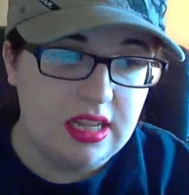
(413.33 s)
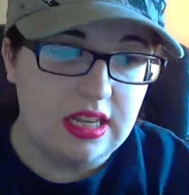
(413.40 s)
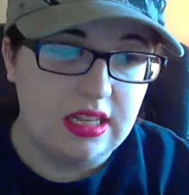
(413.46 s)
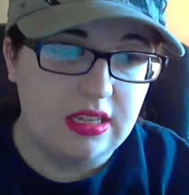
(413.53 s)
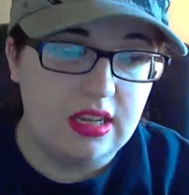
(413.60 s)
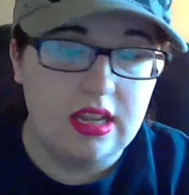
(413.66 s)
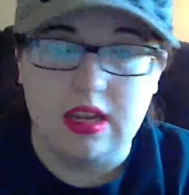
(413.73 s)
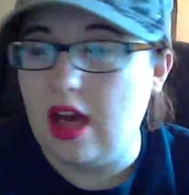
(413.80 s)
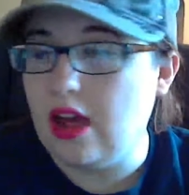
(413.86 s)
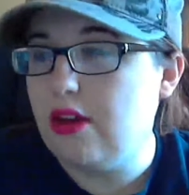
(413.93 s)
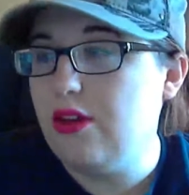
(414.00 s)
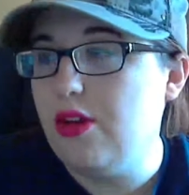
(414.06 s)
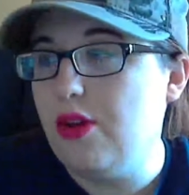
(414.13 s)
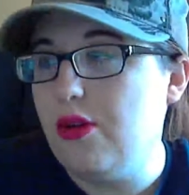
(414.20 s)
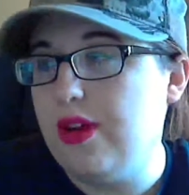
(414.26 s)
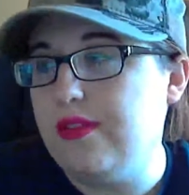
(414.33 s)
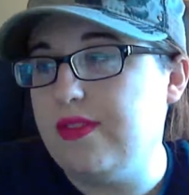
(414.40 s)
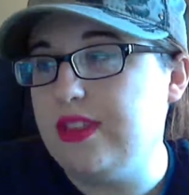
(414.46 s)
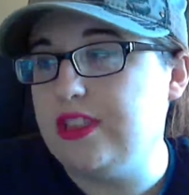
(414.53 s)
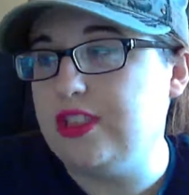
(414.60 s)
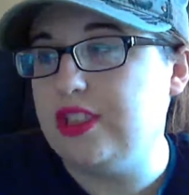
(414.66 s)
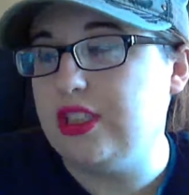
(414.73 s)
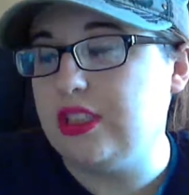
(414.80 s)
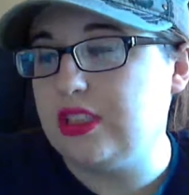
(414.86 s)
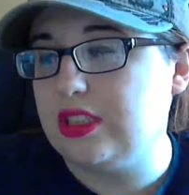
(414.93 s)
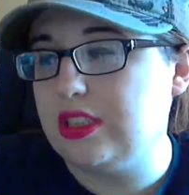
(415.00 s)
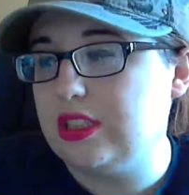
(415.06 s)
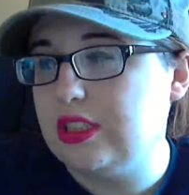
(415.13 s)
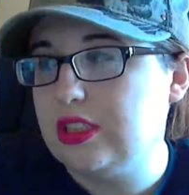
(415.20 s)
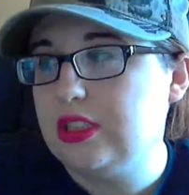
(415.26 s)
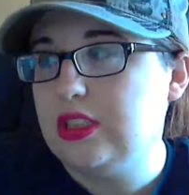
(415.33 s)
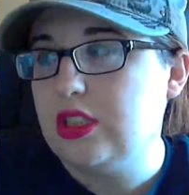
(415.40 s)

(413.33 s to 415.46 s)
I don't know if it's just